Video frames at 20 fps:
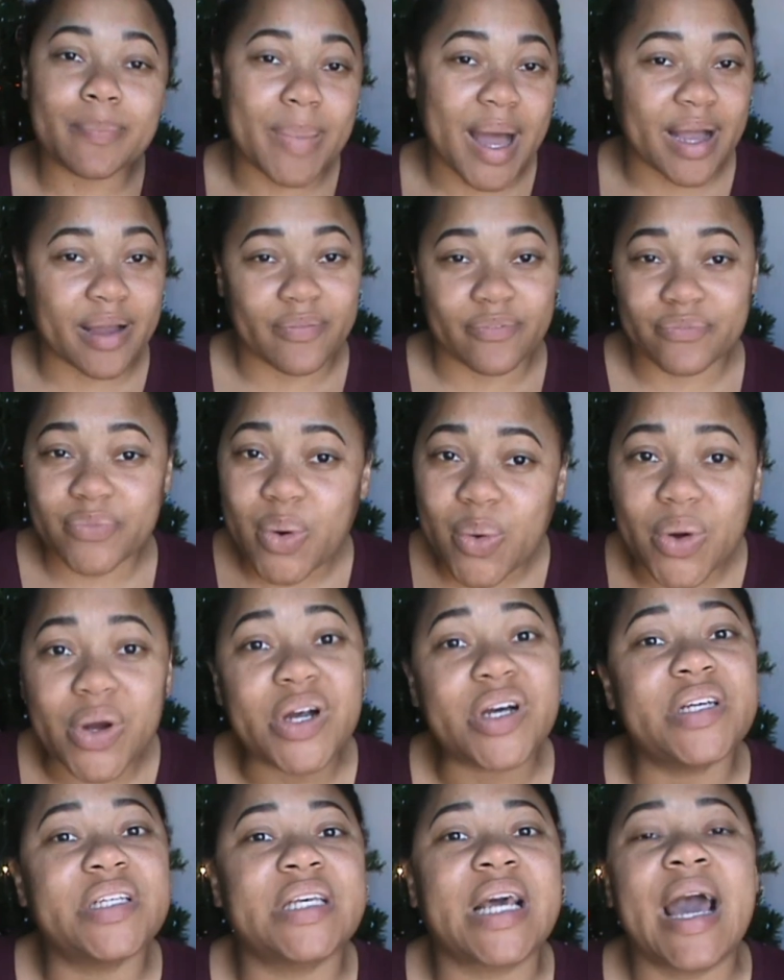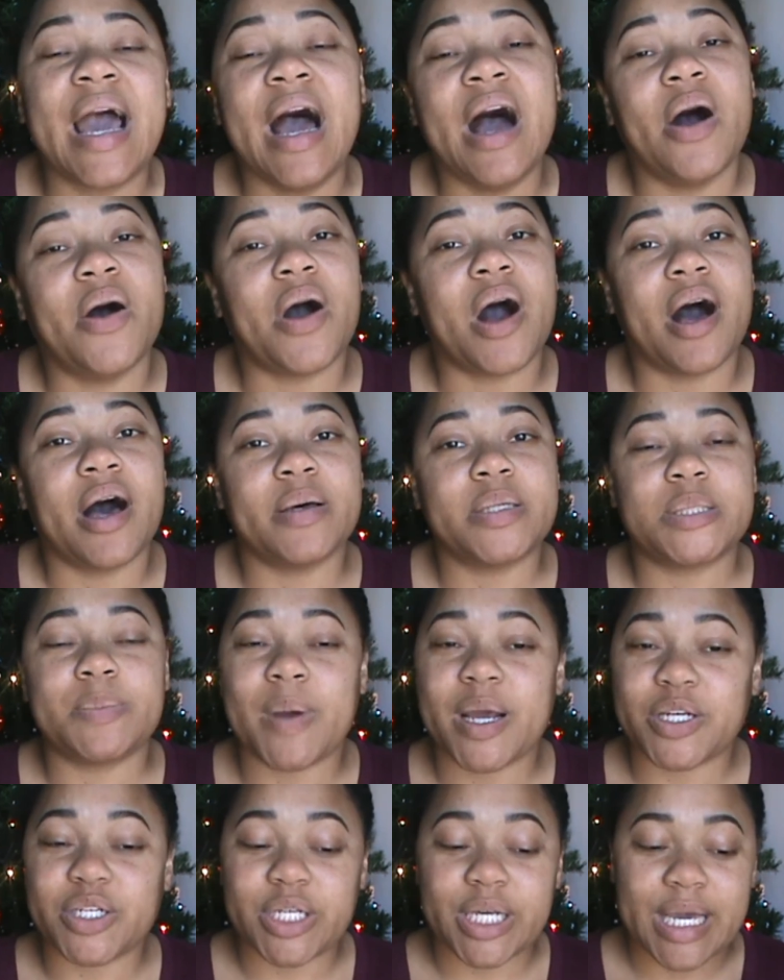back and forth, uh,
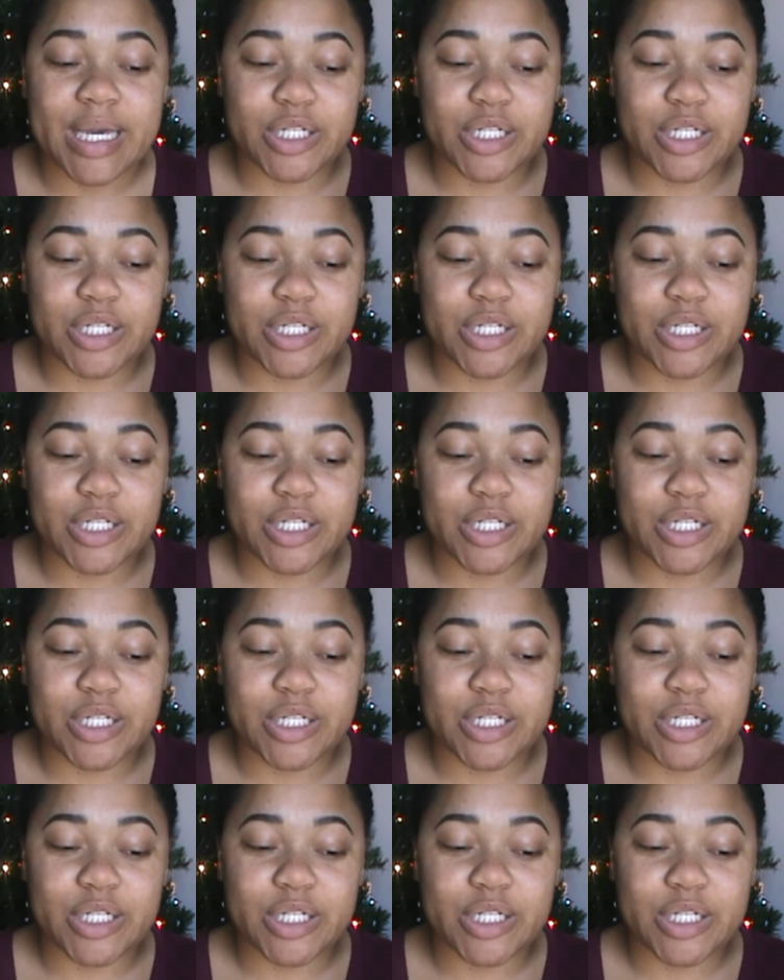especially